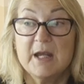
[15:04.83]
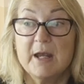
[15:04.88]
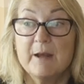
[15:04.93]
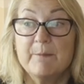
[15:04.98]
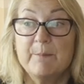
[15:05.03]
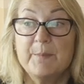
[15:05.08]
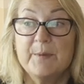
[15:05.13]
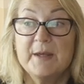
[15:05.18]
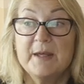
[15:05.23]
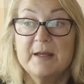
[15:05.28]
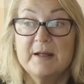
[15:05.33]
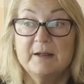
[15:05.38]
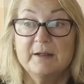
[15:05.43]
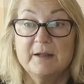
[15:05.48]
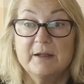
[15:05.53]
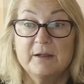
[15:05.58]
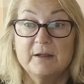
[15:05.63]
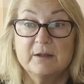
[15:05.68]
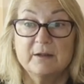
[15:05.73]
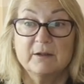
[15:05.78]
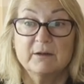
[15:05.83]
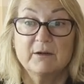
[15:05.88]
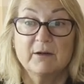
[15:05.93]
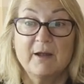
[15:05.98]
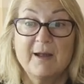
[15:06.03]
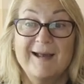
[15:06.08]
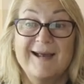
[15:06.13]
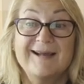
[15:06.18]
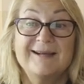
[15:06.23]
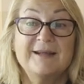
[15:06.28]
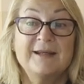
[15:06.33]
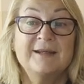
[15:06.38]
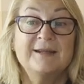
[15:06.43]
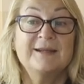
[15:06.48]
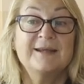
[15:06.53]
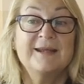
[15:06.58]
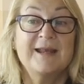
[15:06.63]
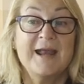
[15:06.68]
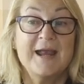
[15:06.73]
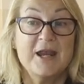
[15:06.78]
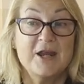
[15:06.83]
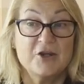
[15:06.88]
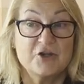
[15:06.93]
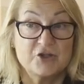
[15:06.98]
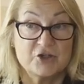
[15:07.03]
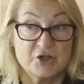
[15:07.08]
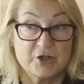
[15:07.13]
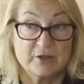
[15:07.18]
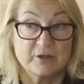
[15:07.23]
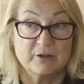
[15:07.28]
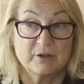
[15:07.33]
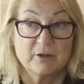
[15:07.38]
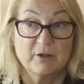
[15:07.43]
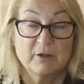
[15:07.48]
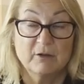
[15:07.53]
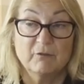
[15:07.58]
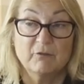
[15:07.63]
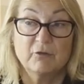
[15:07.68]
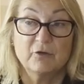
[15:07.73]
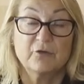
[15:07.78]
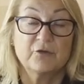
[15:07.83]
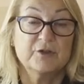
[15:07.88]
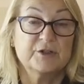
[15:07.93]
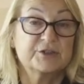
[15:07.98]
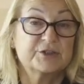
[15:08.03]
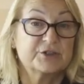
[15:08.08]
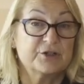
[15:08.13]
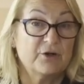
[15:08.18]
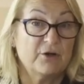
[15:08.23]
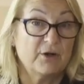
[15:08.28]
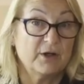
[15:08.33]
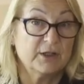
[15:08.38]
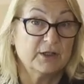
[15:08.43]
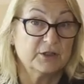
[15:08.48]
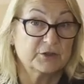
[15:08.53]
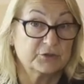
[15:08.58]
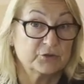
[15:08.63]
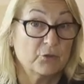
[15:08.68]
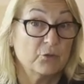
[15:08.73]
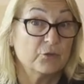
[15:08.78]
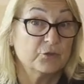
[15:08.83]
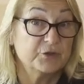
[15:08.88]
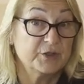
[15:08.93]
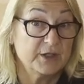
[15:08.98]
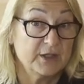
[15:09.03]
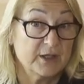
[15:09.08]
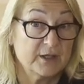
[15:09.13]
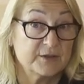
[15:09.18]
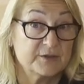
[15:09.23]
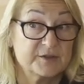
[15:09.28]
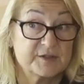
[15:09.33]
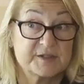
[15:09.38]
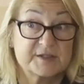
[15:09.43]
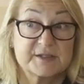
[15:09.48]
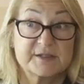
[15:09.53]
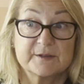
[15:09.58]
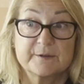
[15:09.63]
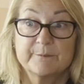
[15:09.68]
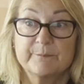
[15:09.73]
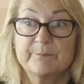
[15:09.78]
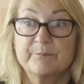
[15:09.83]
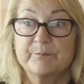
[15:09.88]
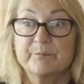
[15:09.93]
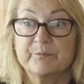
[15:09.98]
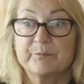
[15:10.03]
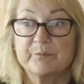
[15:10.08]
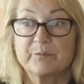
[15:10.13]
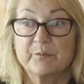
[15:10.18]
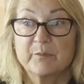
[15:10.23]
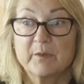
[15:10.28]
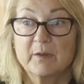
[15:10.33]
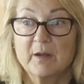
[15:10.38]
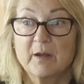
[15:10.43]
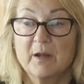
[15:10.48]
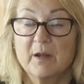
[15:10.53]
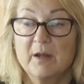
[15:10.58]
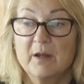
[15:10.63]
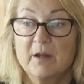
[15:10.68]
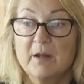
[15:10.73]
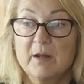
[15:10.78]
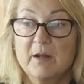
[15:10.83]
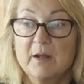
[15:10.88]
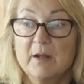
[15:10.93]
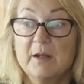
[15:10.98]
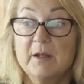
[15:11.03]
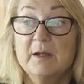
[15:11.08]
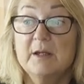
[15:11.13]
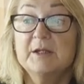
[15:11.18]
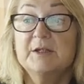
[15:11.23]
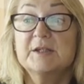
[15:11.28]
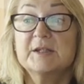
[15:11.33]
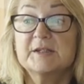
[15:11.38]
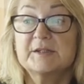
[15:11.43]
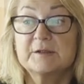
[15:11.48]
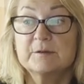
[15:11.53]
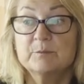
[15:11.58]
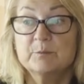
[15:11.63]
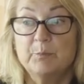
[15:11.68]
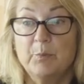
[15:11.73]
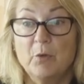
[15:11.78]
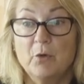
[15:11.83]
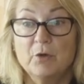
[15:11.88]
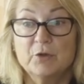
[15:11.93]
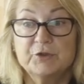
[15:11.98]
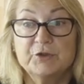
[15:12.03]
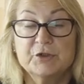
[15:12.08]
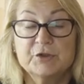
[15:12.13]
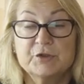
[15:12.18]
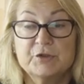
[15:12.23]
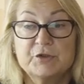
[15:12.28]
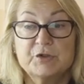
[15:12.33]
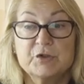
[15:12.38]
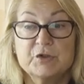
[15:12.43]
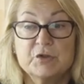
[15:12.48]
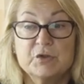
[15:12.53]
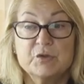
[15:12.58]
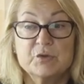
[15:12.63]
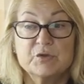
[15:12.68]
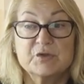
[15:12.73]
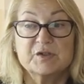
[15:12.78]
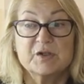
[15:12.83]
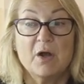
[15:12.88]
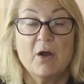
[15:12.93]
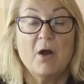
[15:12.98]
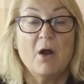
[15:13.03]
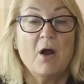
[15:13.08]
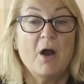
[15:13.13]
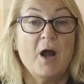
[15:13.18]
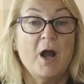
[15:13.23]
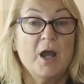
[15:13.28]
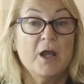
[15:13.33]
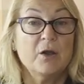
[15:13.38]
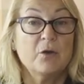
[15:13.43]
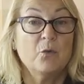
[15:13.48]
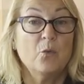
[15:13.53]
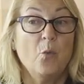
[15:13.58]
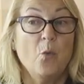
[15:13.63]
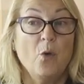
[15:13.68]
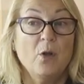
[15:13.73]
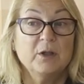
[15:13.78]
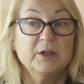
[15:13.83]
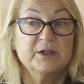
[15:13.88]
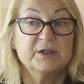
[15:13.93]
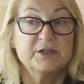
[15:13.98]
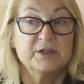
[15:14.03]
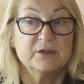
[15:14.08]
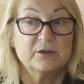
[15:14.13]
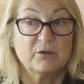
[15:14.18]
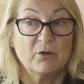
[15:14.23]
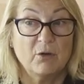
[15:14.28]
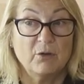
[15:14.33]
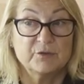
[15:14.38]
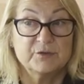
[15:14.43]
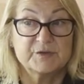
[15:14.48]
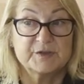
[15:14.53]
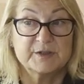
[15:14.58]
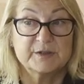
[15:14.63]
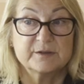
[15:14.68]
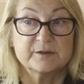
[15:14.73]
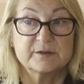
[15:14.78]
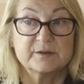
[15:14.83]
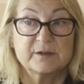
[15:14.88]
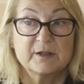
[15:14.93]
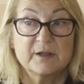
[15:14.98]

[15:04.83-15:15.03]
appealing and engaging for the target audience. It is important to use high-quality content